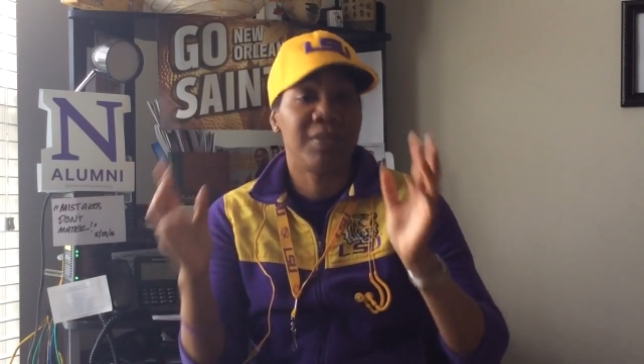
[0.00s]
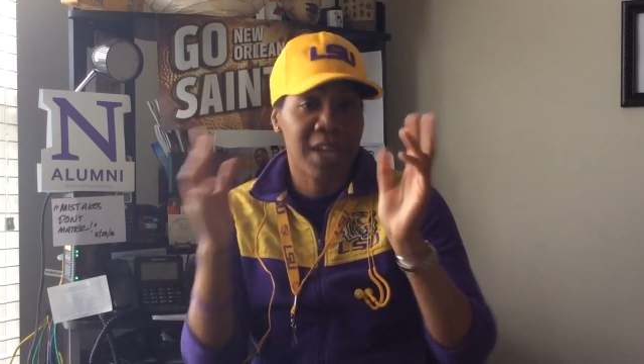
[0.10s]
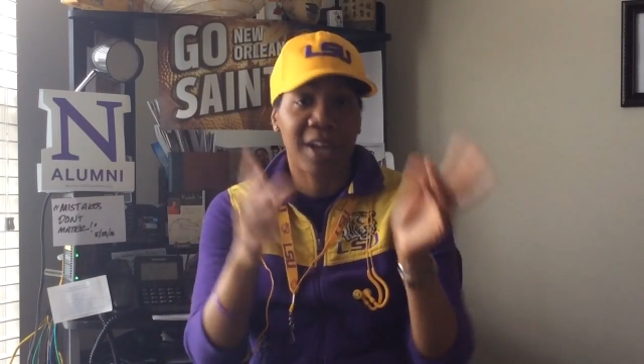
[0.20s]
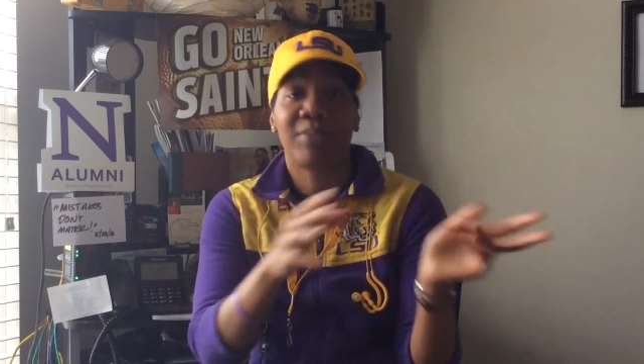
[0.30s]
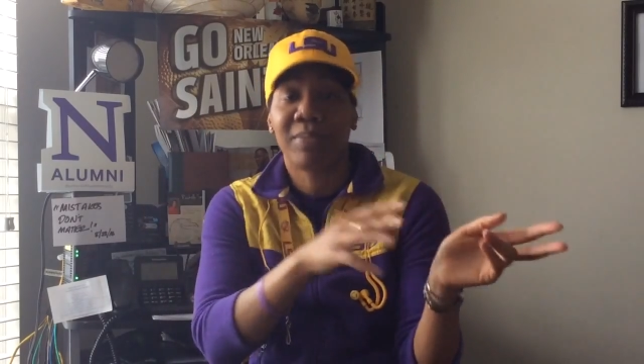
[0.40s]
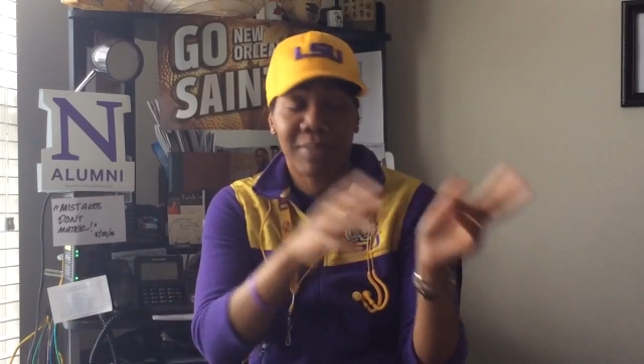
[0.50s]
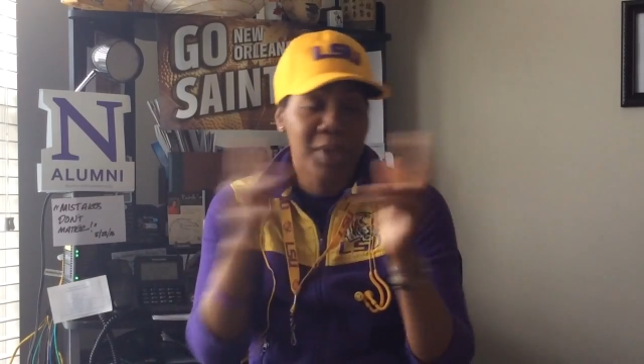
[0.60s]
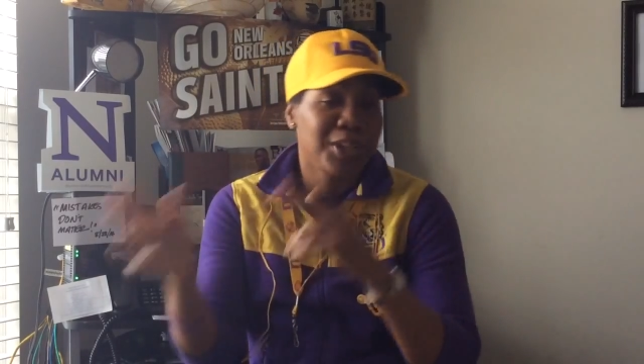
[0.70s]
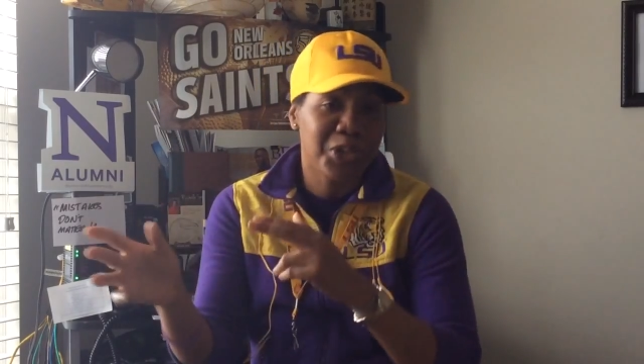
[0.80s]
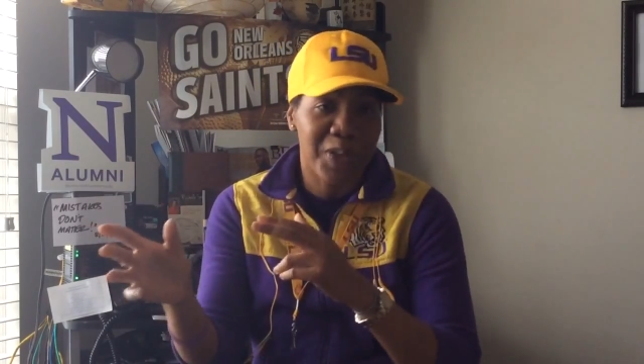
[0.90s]
not
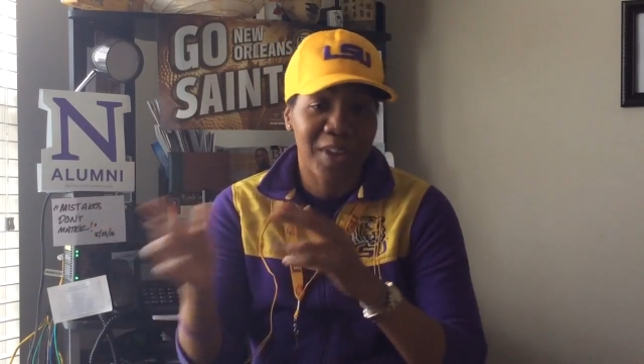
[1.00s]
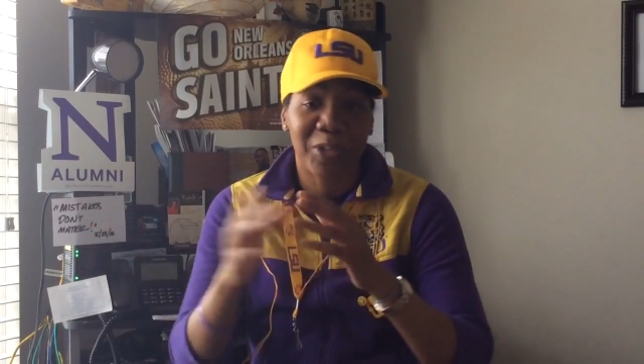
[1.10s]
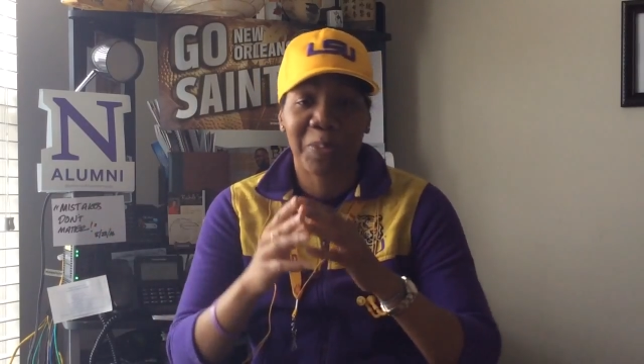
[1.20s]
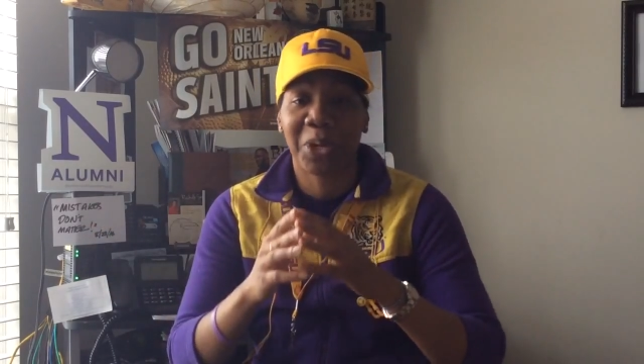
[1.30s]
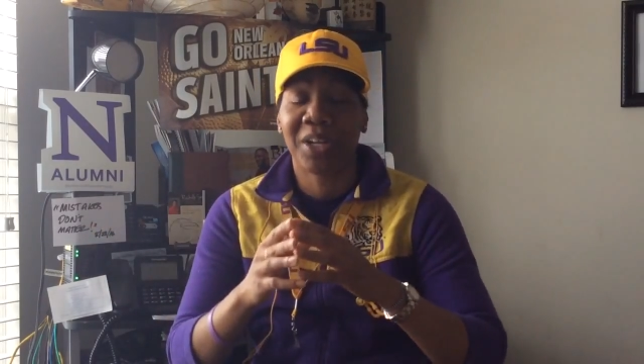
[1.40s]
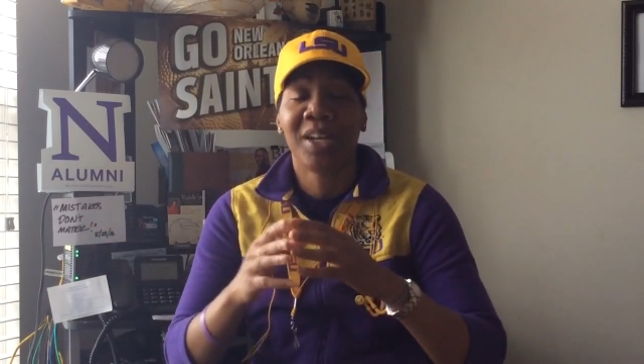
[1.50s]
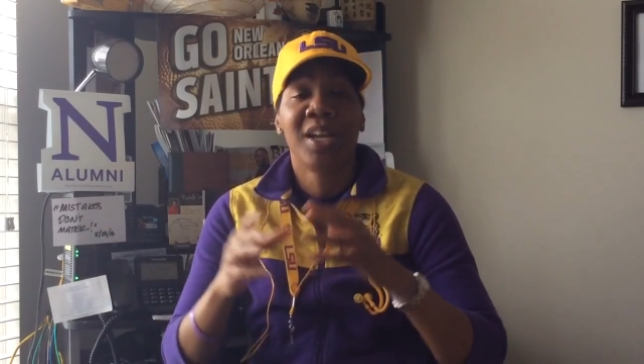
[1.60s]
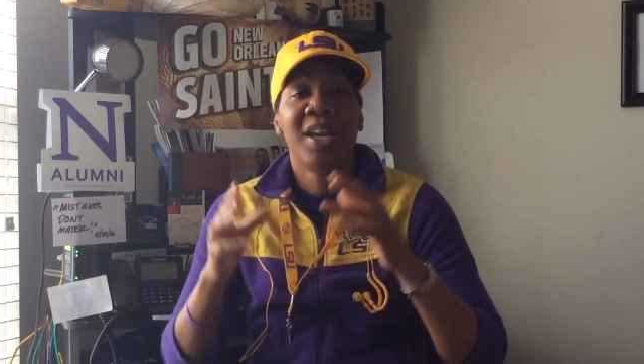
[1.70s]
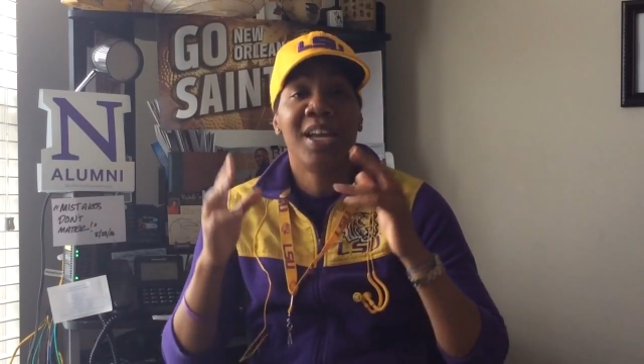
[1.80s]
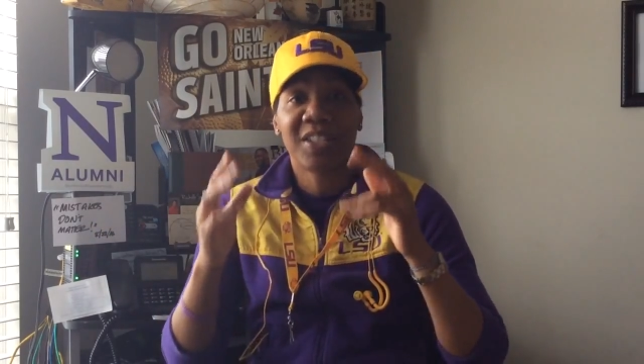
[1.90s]
military veteran, but
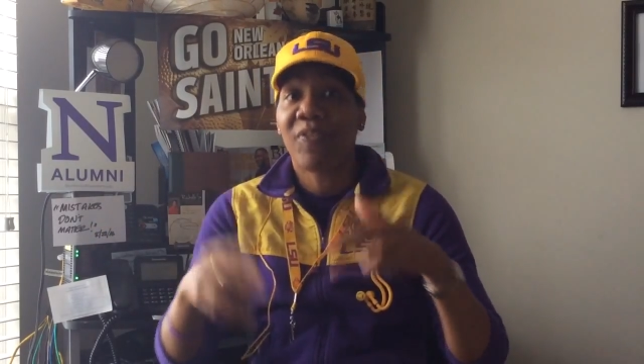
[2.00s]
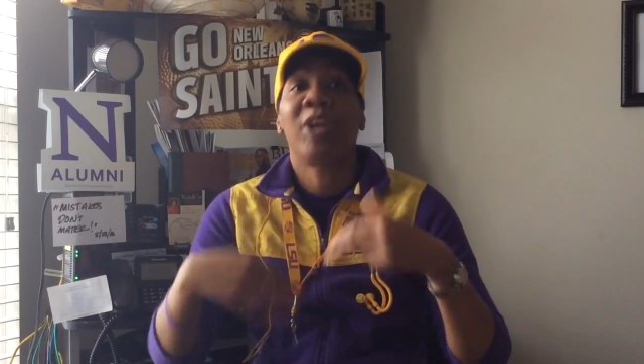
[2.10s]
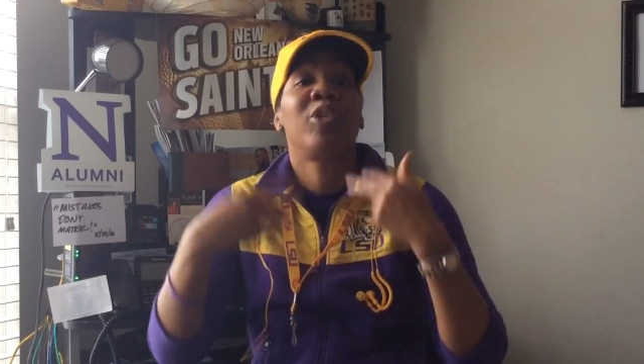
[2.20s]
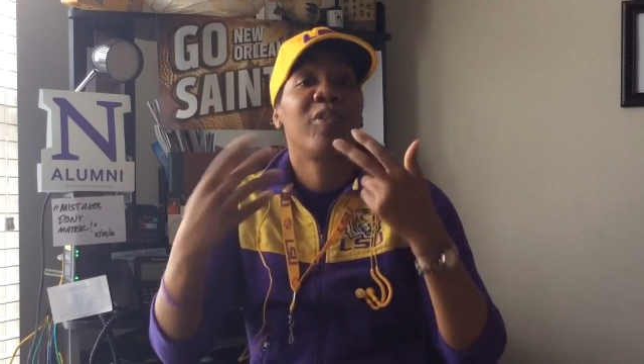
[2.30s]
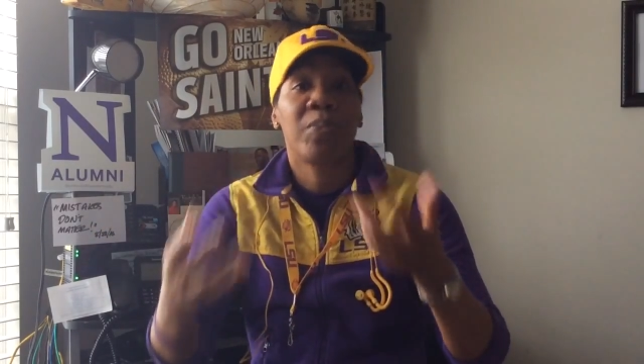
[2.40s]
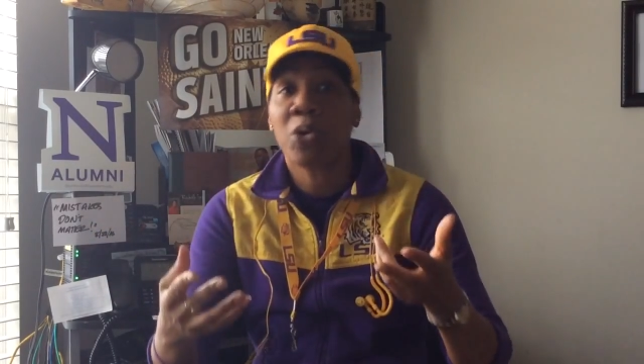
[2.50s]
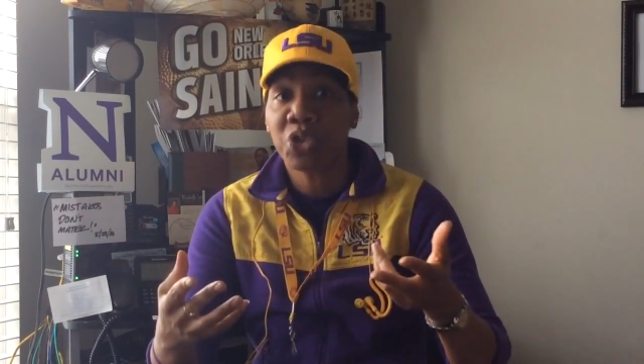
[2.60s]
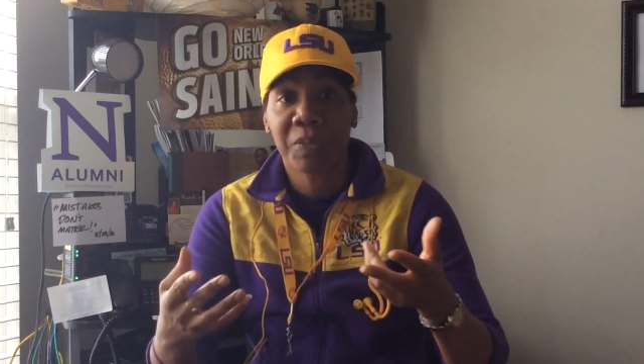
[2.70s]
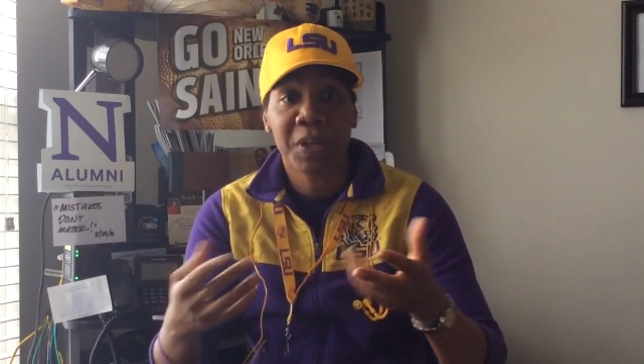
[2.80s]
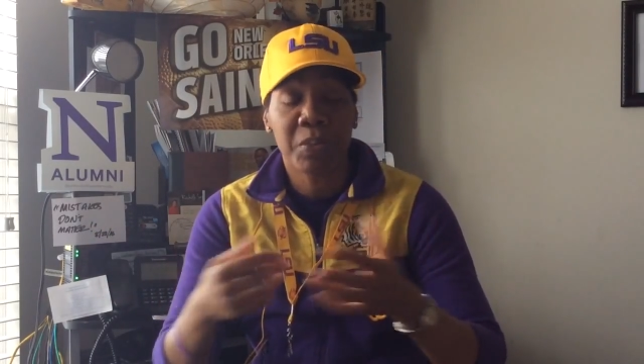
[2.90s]
as a veteran
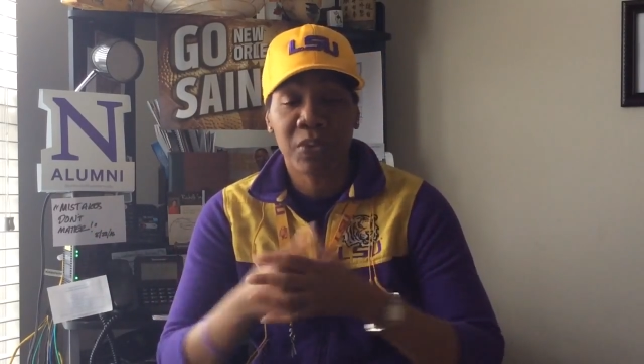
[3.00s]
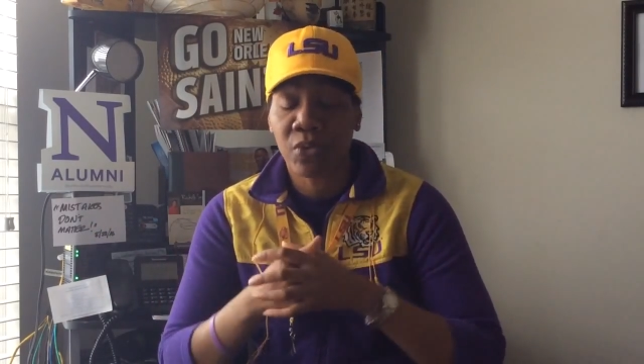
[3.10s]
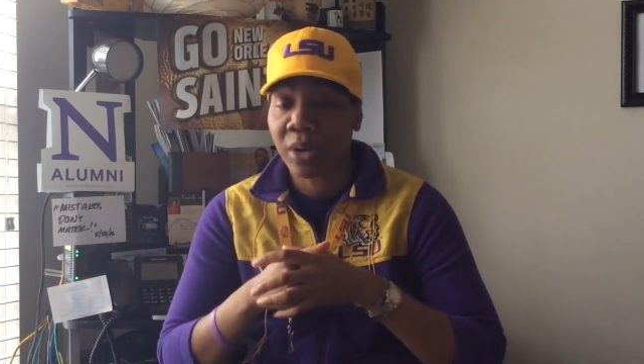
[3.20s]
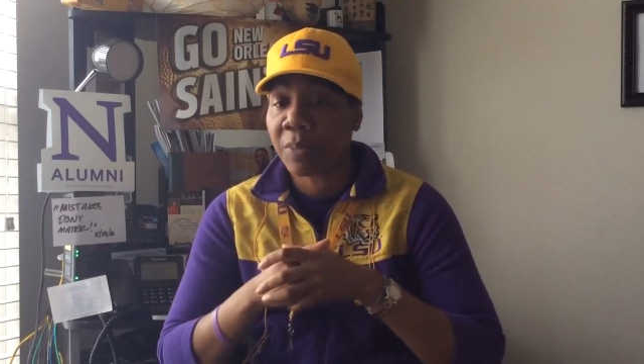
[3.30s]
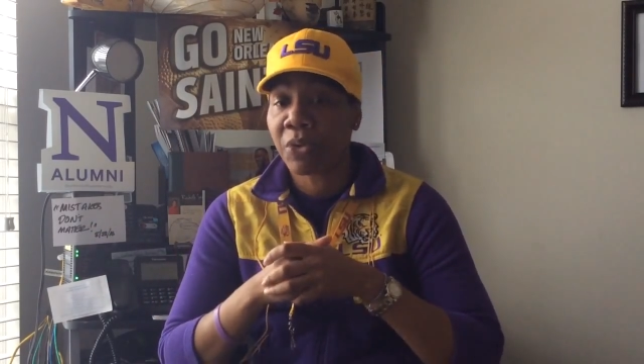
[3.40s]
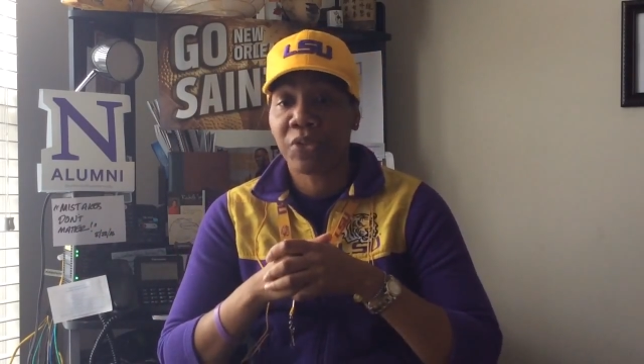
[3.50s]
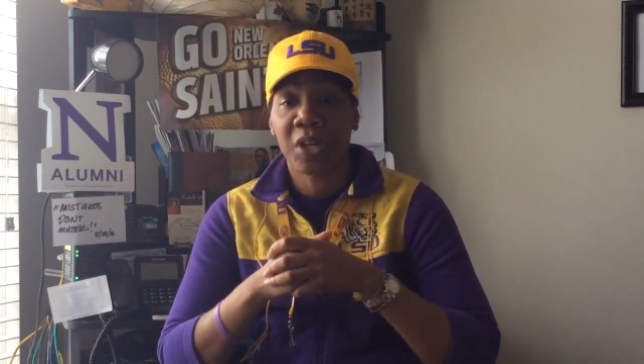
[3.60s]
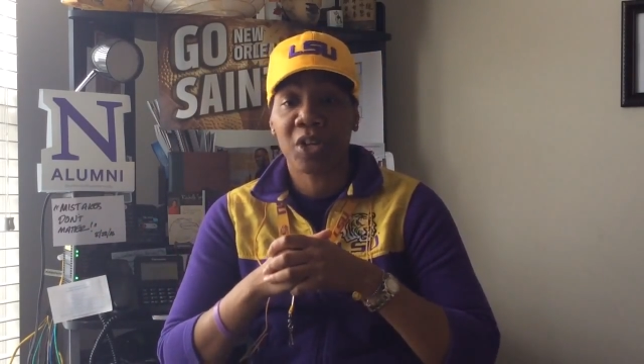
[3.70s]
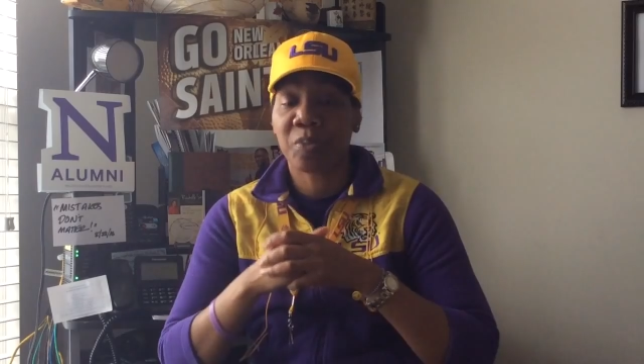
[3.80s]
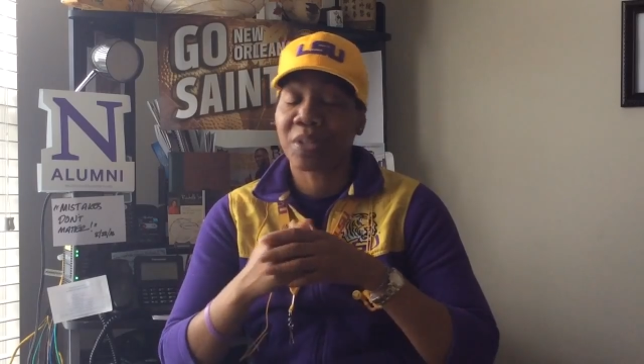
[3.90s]
approaching people for a number of years,